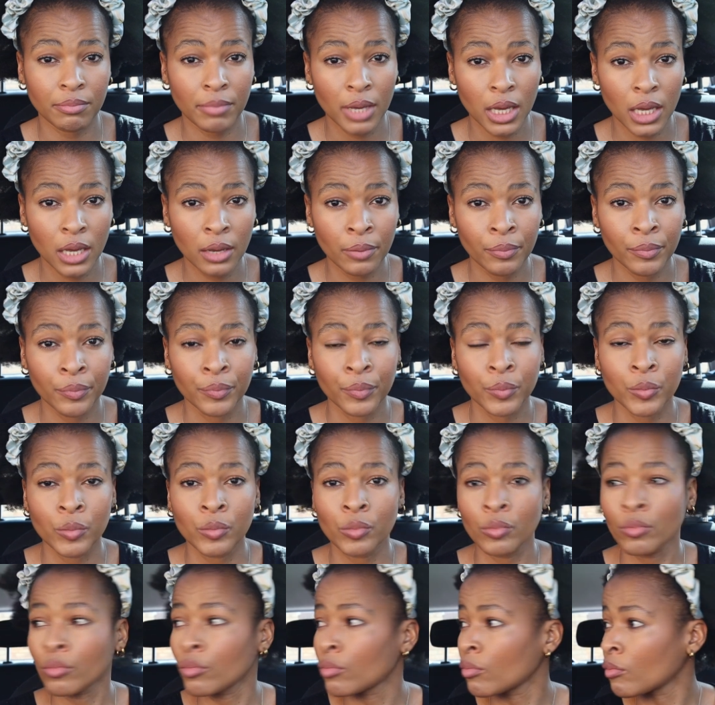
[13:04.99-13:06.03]
me.
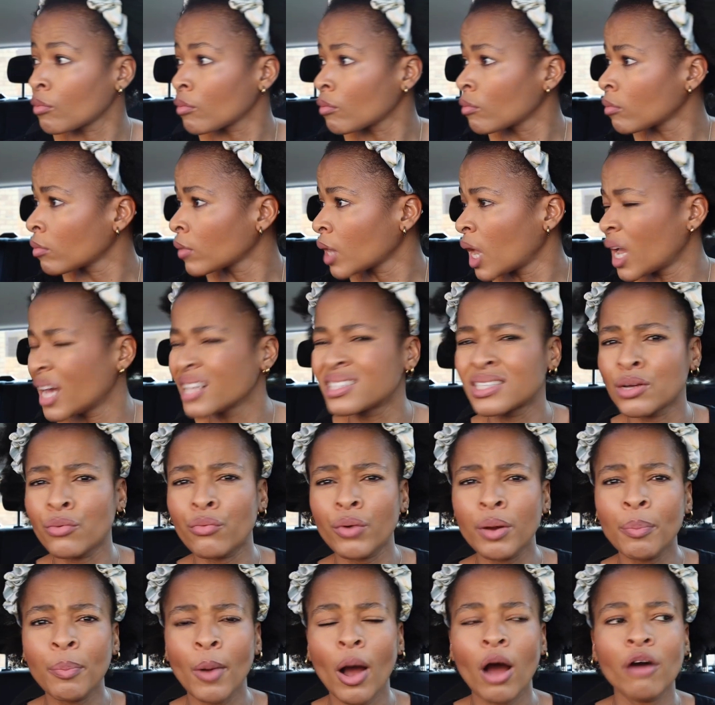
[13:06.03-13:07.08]
It's a
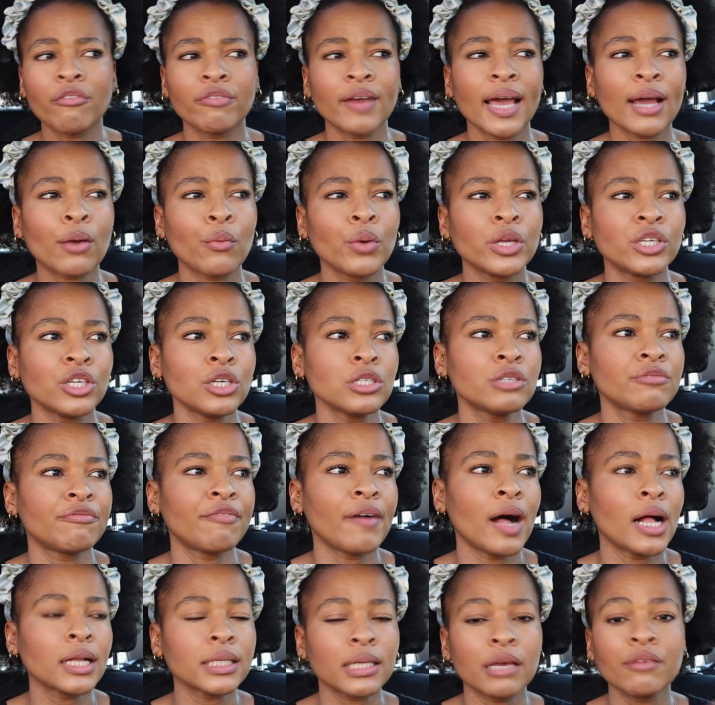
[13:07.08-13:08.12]
rip-off. Like, we just
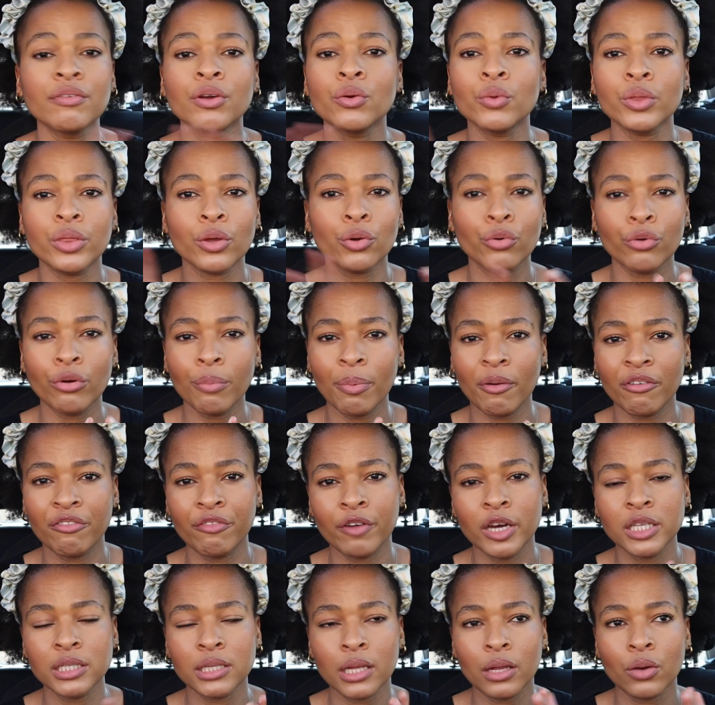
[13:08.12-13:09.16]
felt, even with the group of
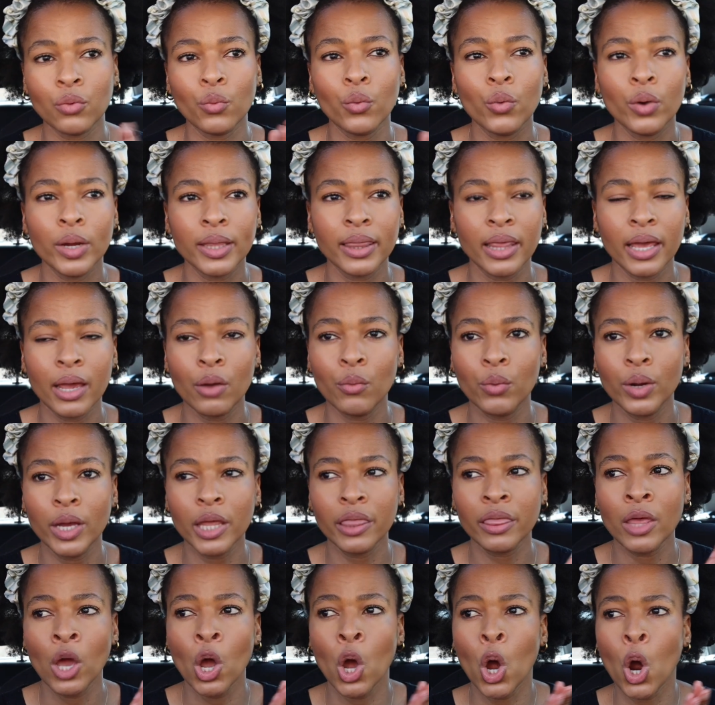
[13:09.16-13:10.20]
friends that we were there
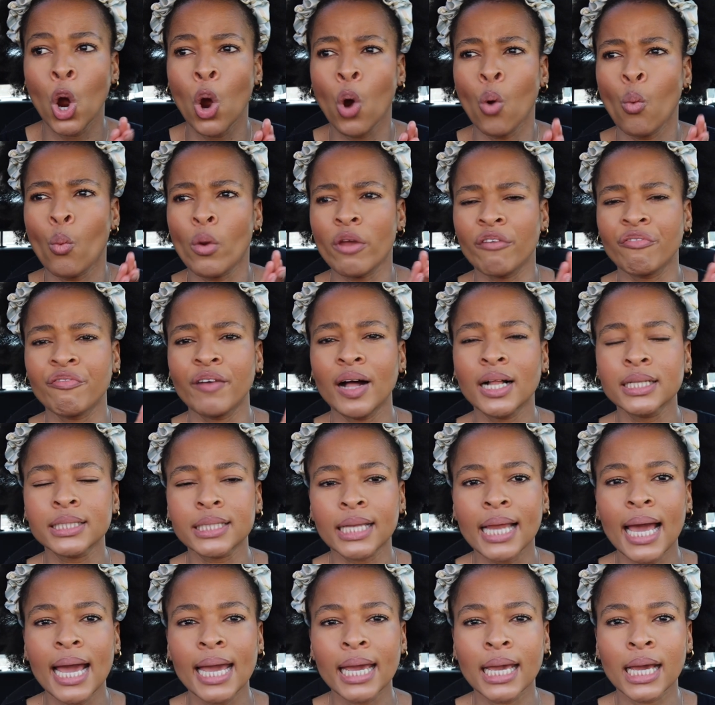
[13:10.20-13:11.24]
with, we
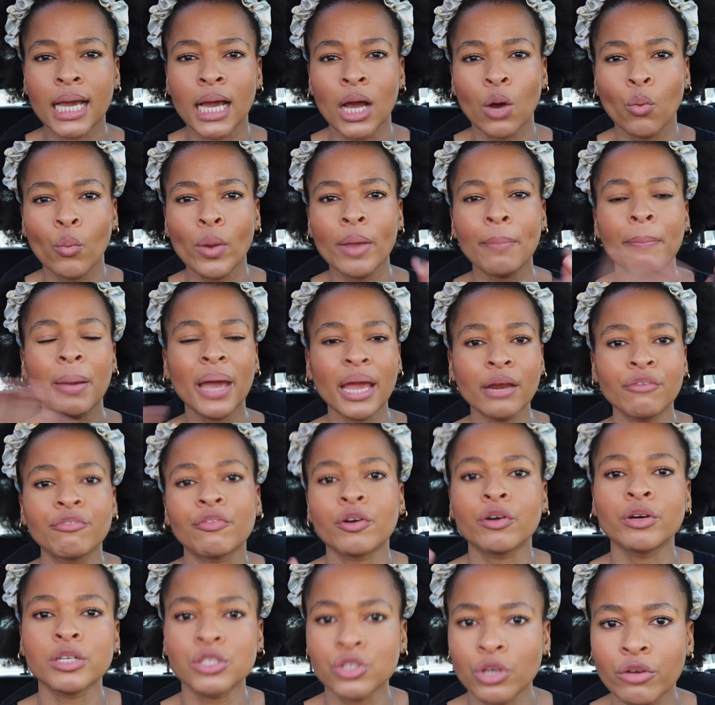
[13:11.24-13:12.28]
felt like we paid
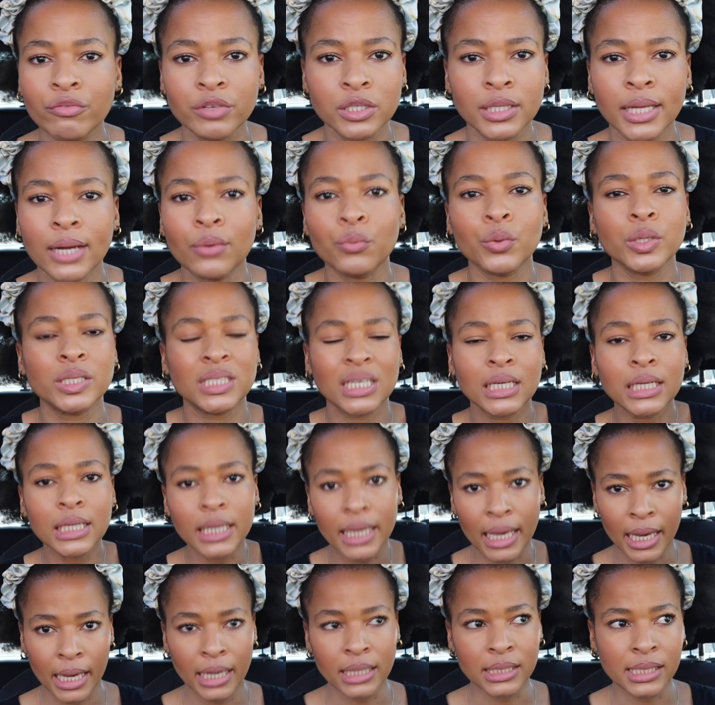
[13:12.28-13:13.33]
for a service that we didn't
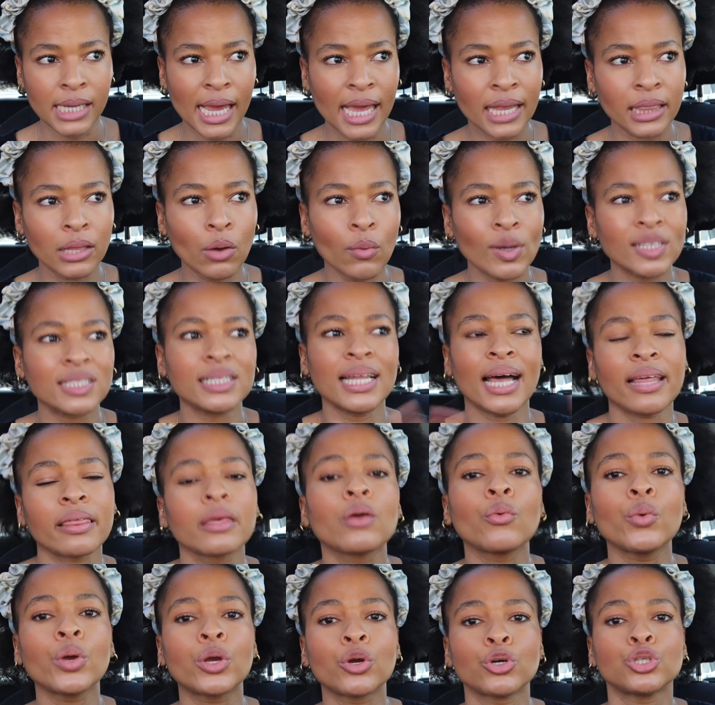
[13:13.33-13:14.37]
get, and there was
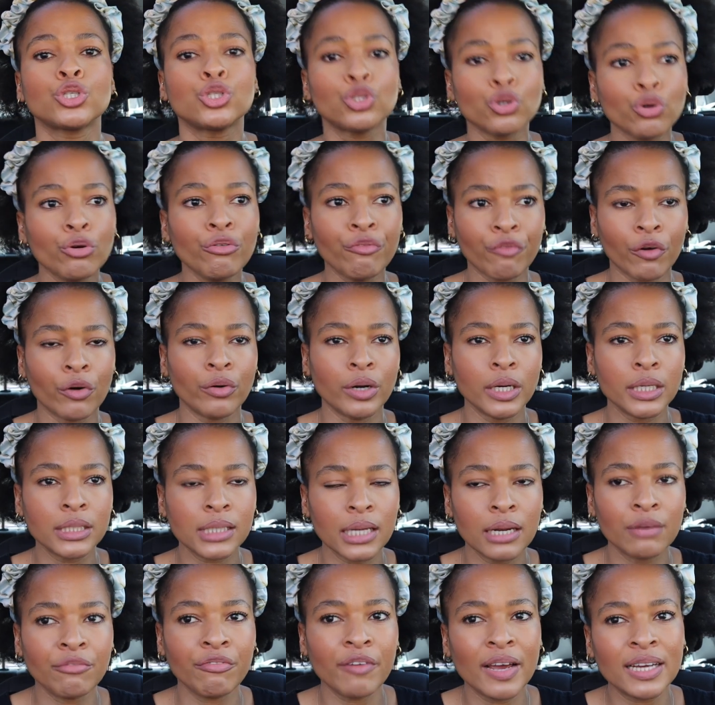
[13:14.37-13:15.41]
nothing we could do for
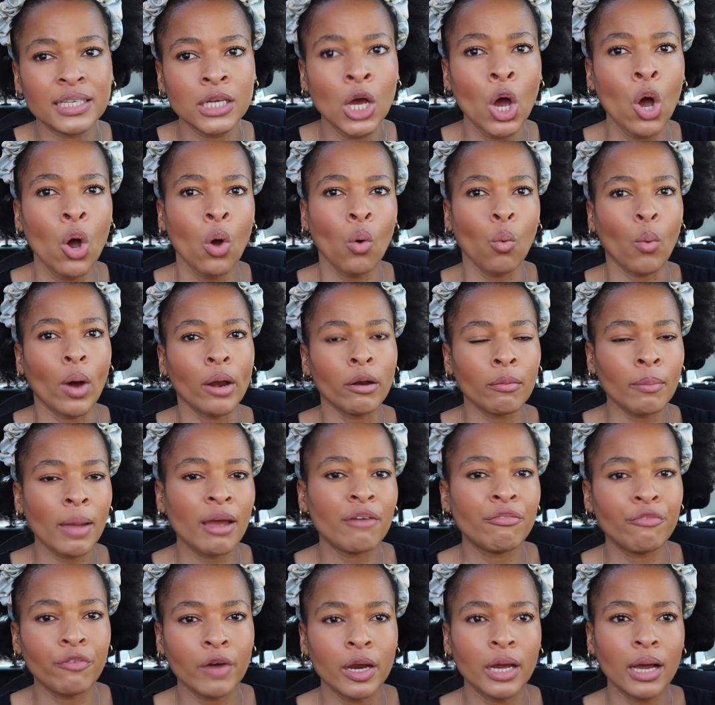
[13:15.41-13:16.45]
it. In fact, one of
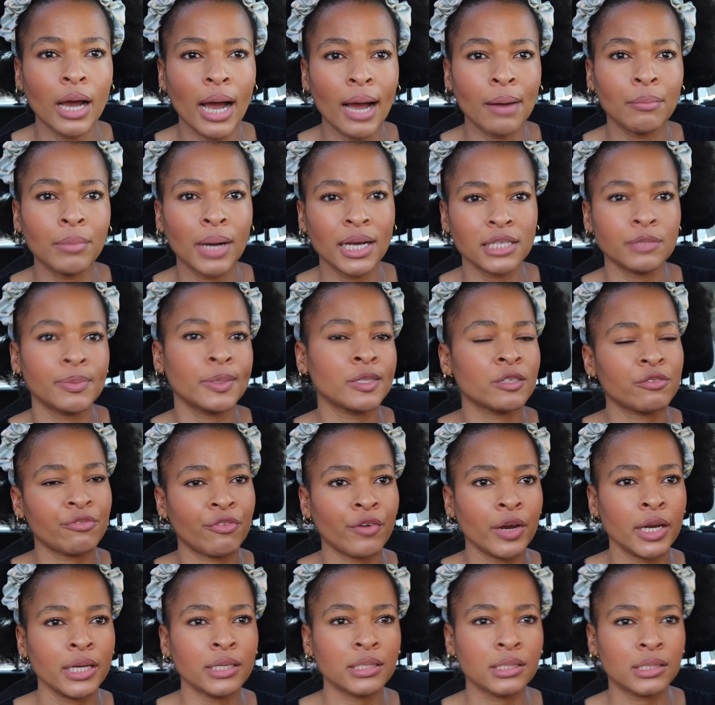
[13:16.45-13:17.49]
my husband's
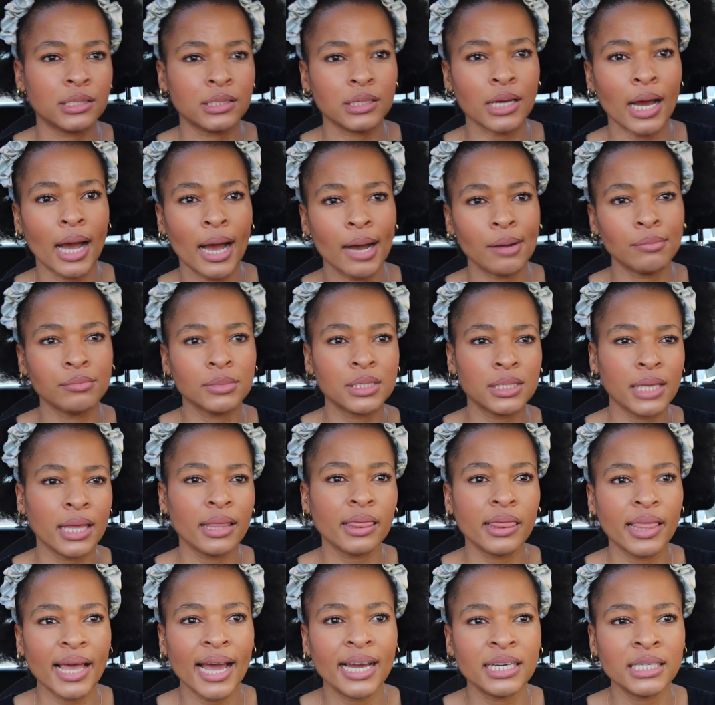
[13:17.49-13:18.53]
friends
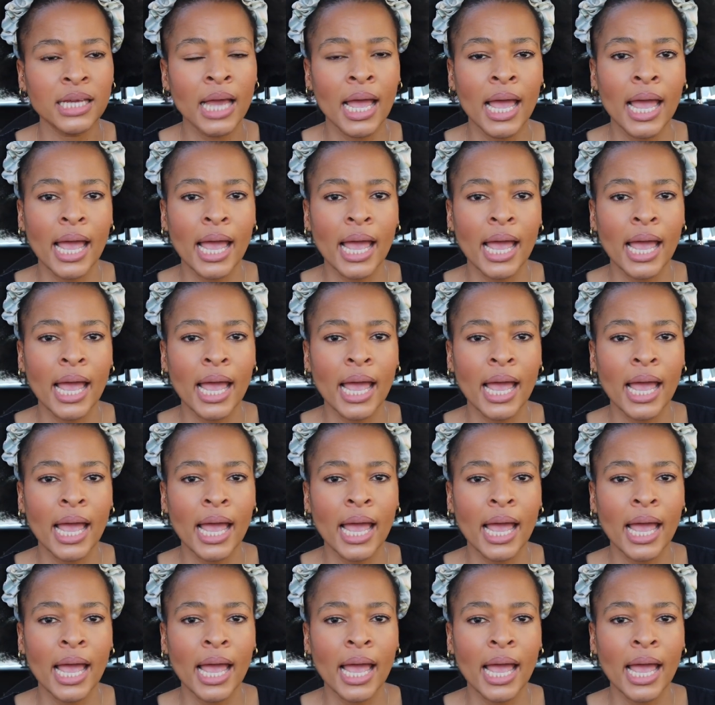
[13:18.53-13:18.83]
said that